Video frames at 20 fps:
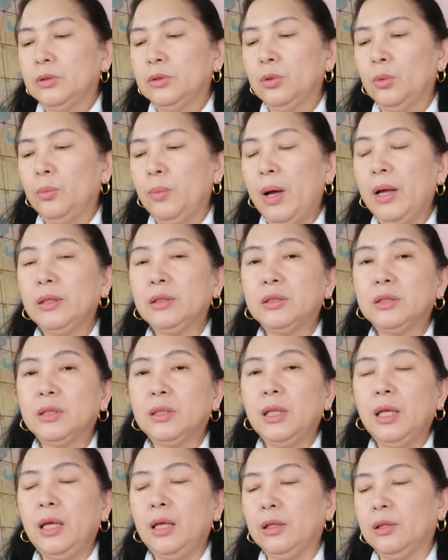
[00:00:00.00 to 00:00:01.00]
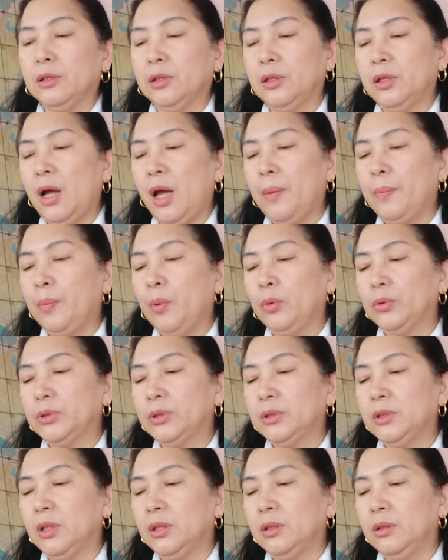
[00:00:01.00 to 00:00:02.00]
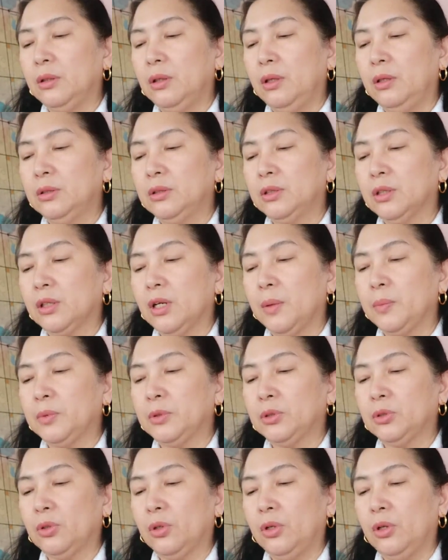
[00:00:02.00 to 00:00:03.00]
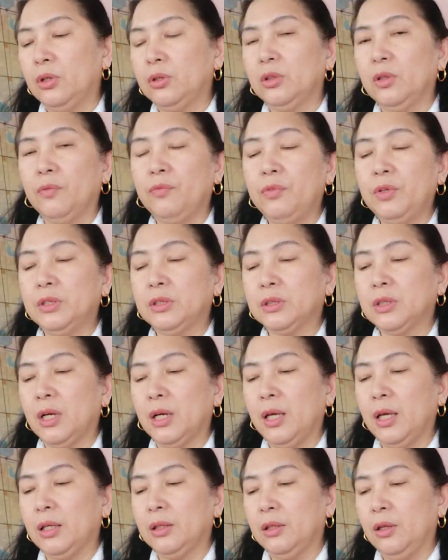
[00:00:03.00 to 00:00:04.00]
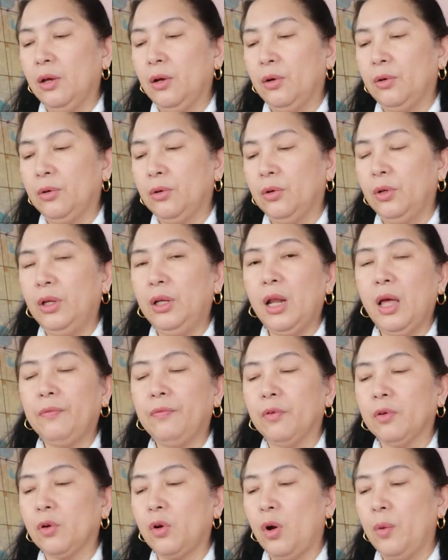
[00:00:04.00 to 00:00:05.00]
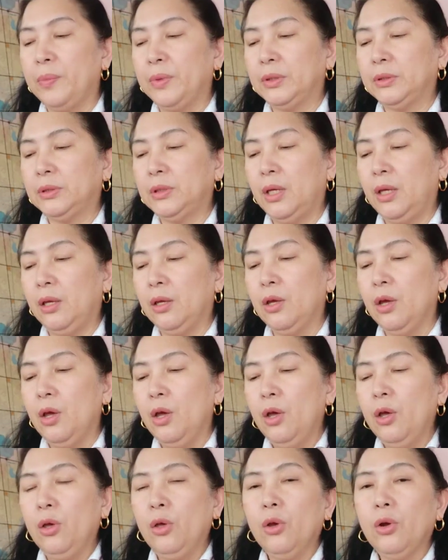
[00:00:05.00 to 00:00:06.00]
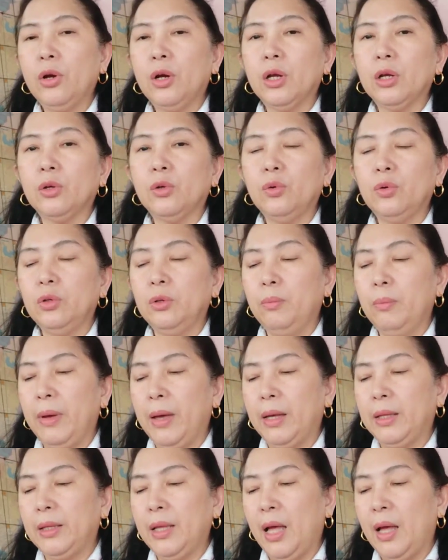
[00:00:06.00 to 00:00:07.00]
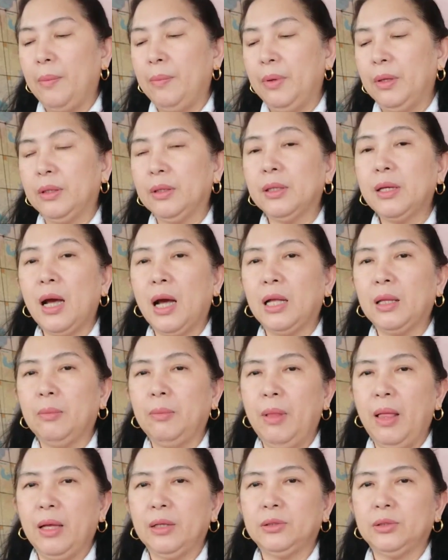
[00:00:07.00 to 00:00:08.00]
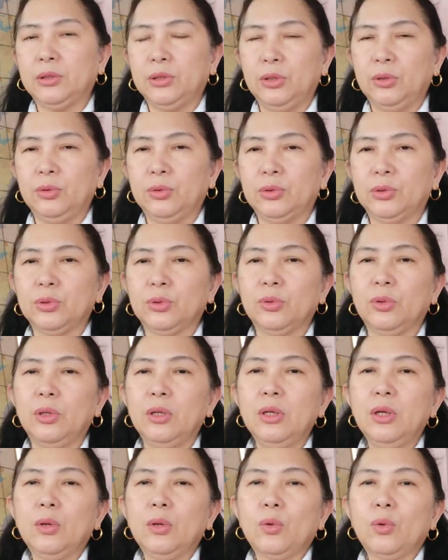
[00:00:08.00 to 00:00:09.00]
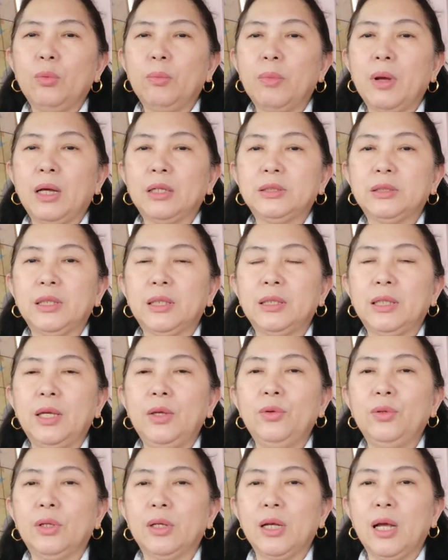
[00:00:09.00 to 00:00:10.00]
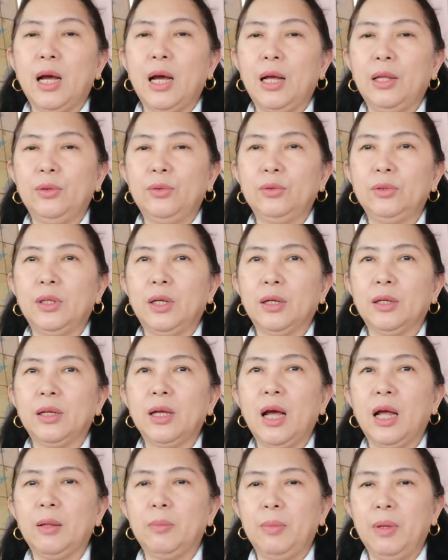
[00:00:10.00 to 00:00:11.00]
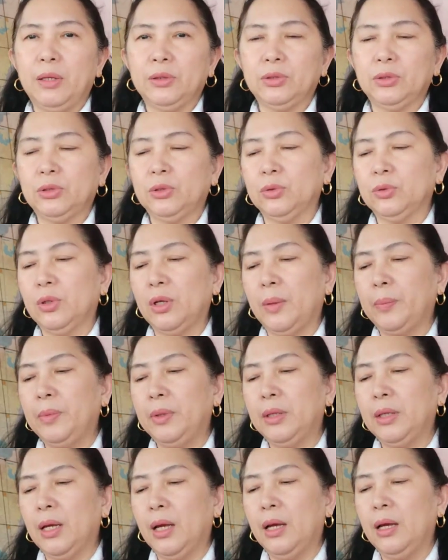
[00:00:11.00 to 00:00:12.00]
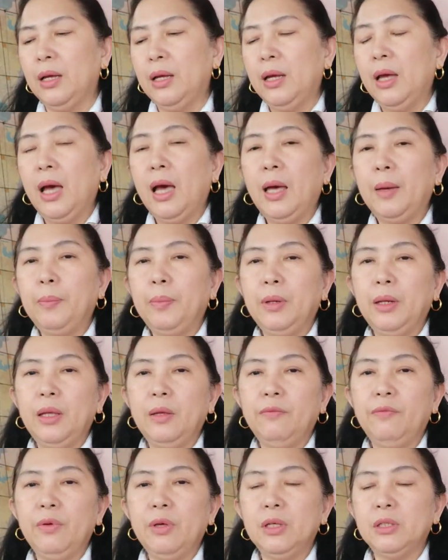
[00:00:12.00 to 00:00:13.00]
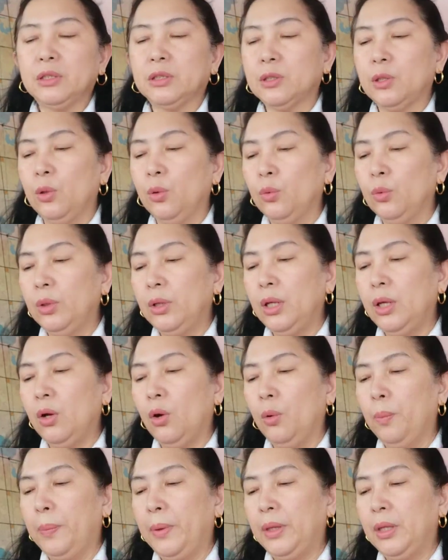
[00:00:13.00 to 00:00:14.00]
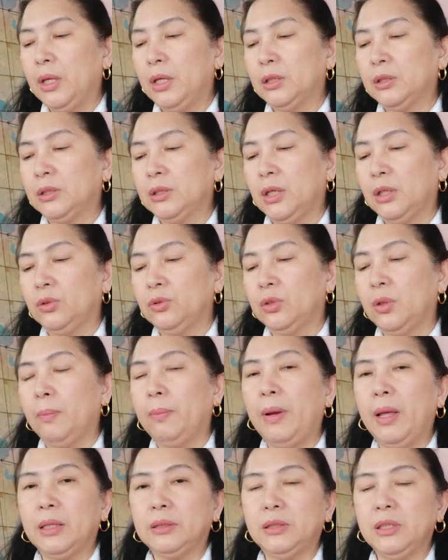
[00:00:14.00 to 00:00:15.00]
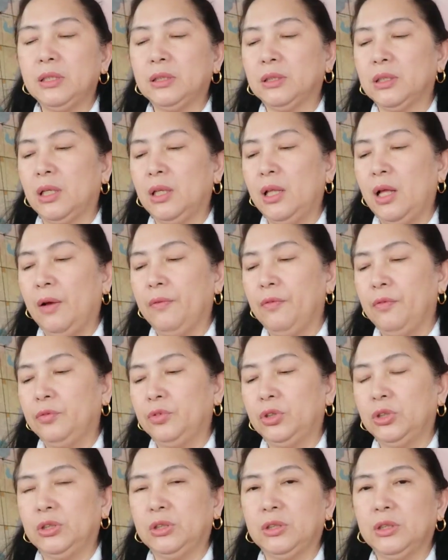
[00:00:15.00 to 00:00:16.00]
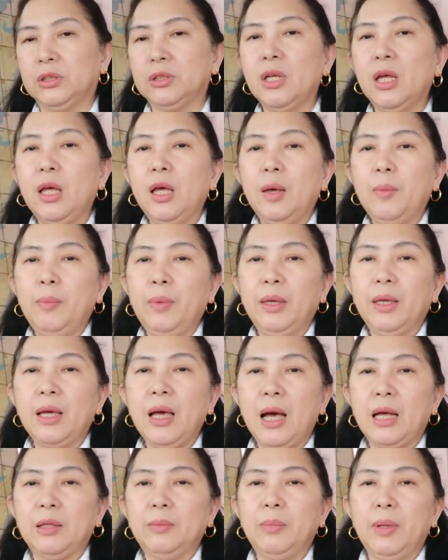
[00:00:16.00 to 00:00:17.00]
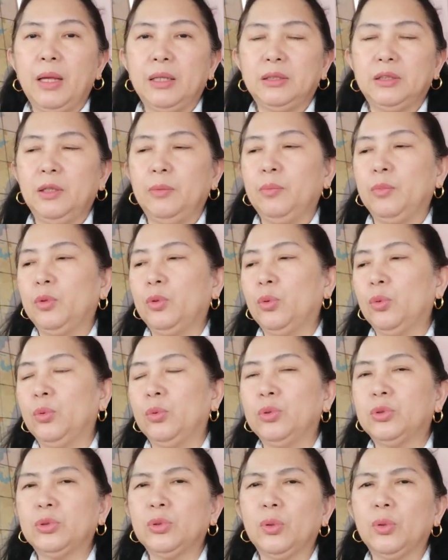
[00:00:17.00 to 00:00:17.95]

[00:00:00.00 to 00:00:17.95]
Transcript: So, months later, I posted an Instagram story on the Faith Cagayan de Oro. He left a comment saying, you're a good man, Aben. God bless you. So, kumga siya na yung nag-aano ng God bless you. So, sabi niya, I believe he is slowly opening his heart to the blessings and love of Jesus. May God bless him too.